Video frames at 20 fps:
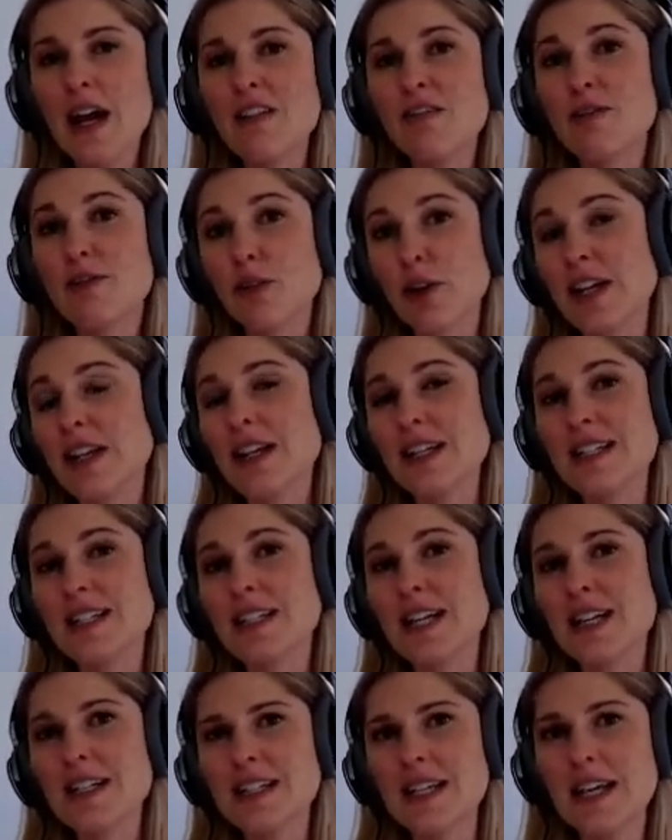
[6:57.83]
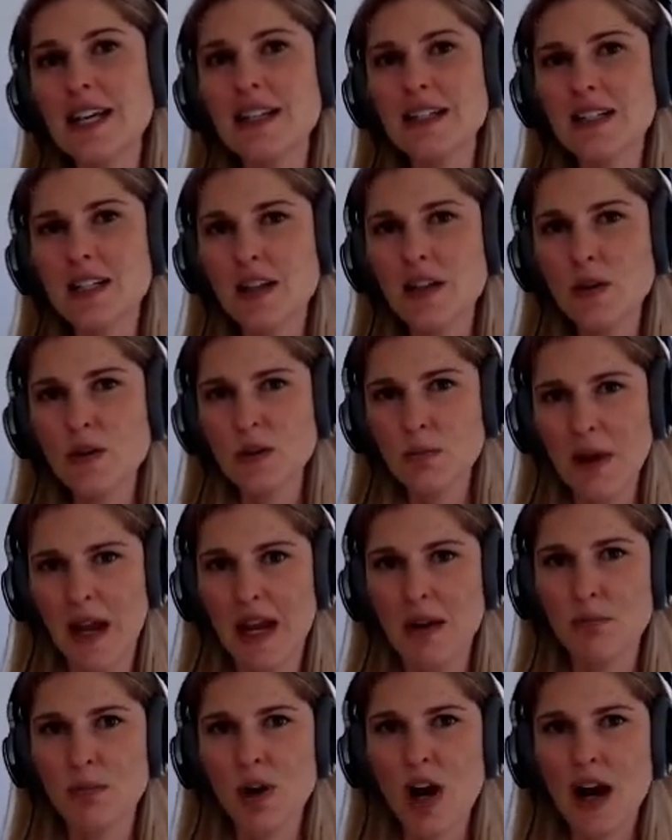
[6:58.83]
free listings into those
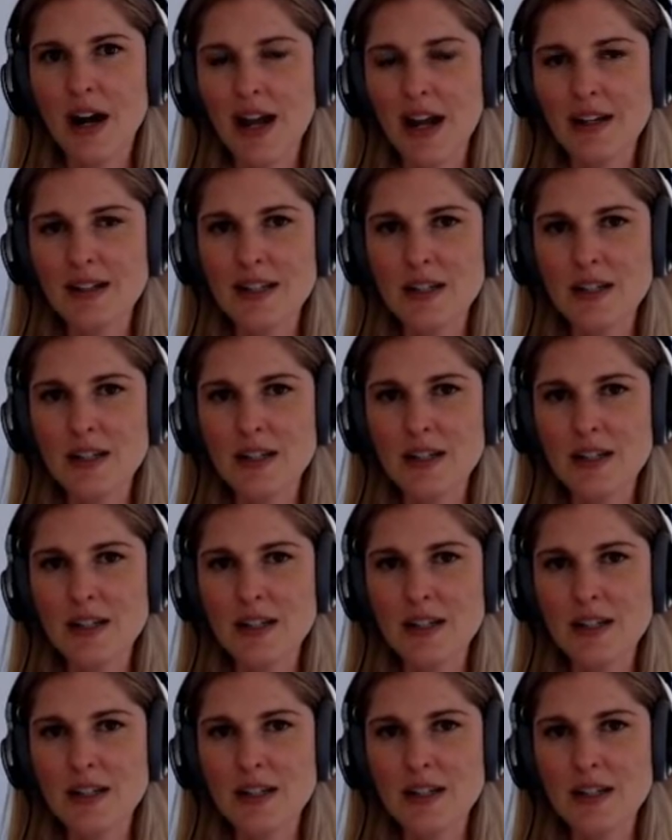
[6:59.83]
paid products.